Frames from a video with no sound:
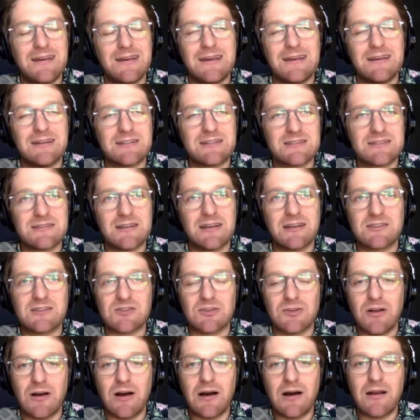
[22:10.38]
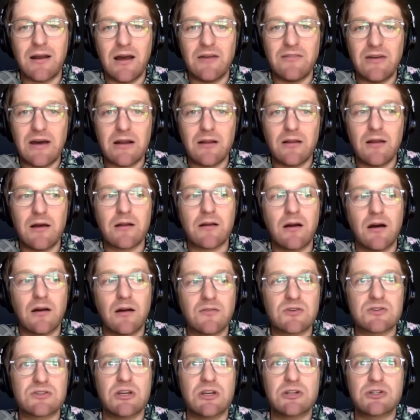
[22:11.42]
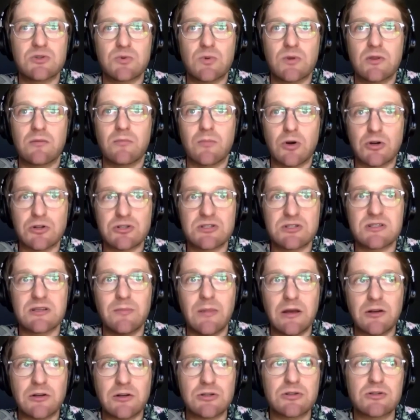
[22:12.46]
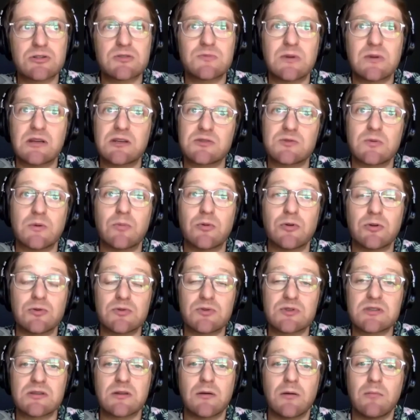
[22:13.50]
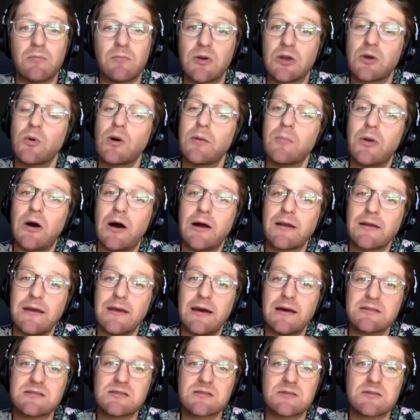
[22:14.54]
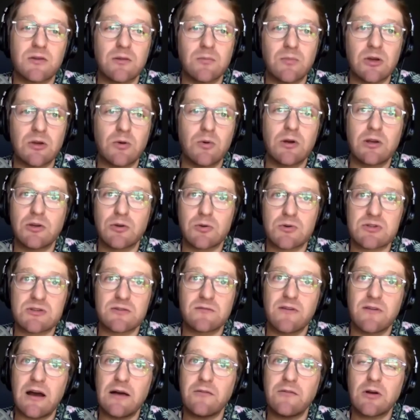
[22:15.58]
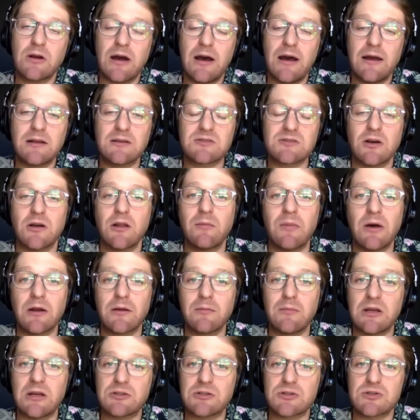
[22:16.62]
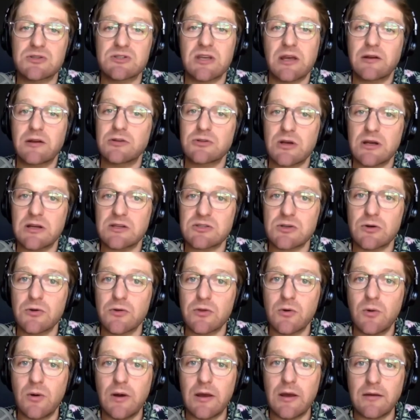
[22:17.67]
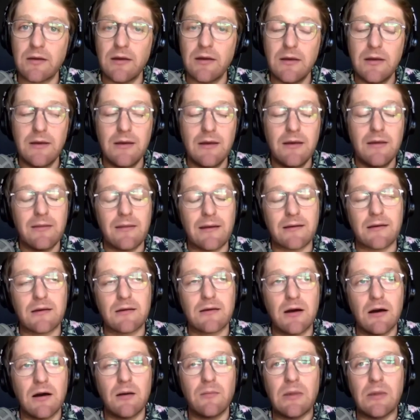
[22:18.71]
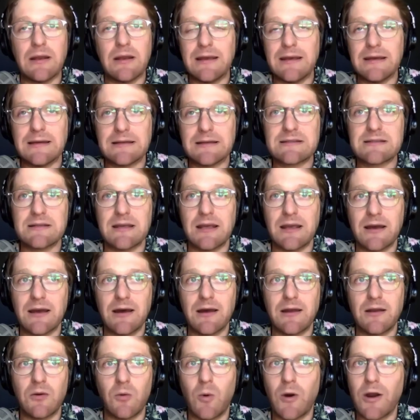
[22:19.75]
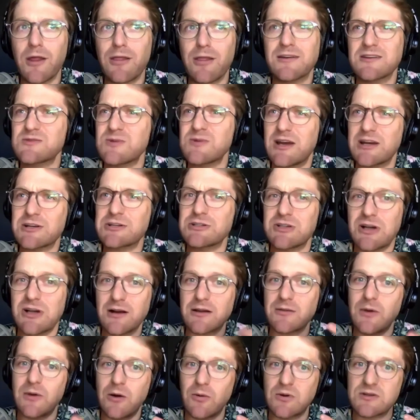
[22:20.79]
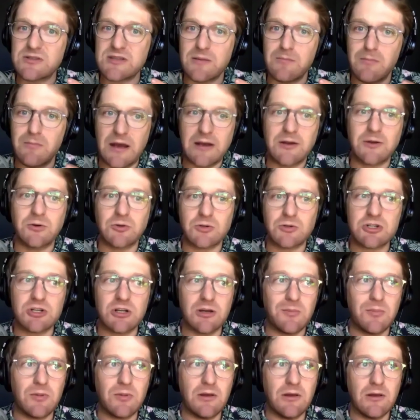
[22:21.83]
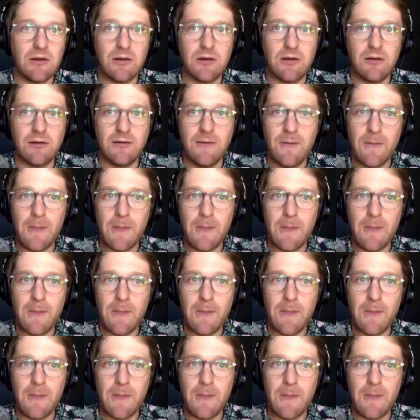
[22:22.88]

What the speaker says: it just takes a lot. I've had a lot of conversations with emergency managers because we produce the Big One podcast. So the Big One, Your Survival Guide, is all about a major San Andreas earthquake that could come and hit. And one of the things we actually talked about was a medical ship in